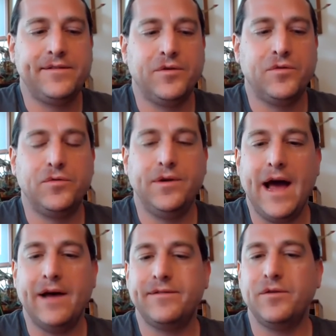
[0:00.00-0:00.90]
So
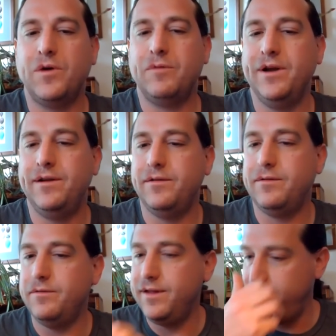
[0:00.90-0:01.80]
yeah, so when we
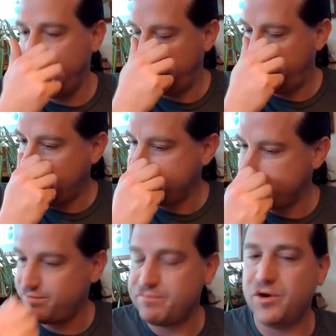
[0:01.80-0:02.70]
the
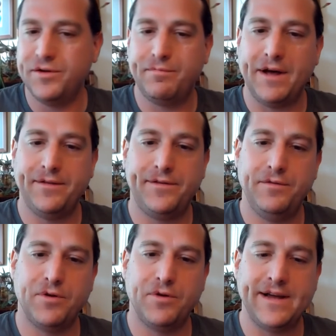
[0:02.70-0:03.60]
budget proposed by the
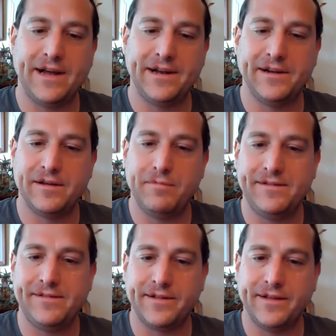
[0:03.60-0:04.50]
superintendent is
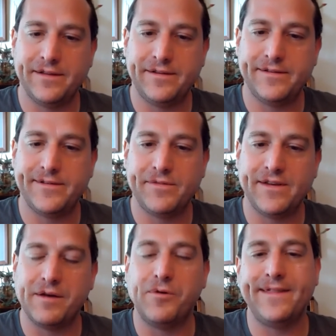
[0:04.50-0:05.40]
basically the system
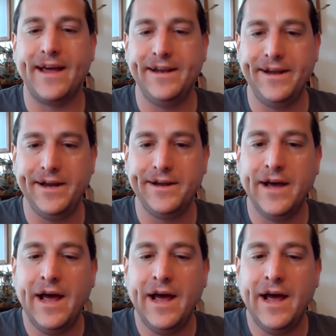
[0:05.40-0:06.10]
saying what they need,